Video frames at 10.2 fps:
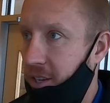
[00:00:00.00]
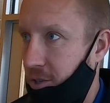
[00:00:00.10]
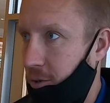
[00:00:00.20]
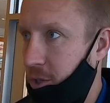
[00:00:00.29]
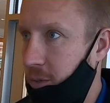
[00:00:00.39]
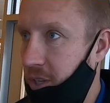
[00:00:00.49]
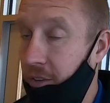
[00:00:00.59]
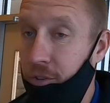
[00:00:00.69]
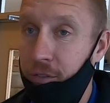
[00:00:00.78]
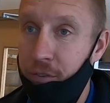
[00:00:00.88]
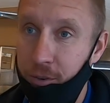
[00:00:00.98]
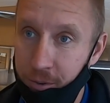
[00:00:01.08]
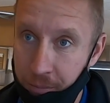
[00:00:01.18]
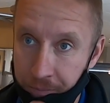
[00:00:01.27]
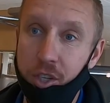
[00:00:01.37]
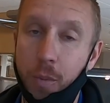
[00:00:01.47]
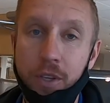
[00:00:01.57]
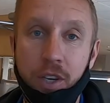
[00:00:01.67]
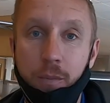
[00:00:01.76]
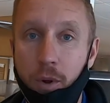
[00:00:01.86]
So she was delivering food. She
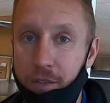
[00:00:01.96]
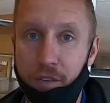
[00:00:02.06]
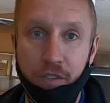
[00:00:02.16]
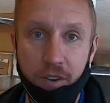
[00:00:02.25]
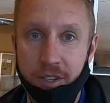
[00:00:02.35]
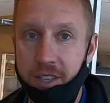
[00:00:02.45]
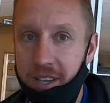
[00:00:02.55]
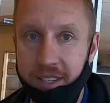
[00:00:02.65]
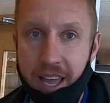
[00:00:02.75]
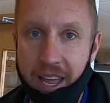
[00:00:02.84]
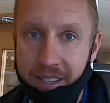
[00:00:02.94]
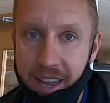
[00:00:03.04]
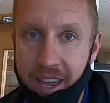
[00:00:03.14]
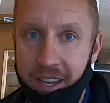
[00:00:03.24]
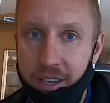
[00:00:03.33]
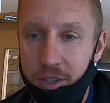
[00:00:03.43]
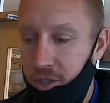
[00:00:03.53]
went to one of her first things that day.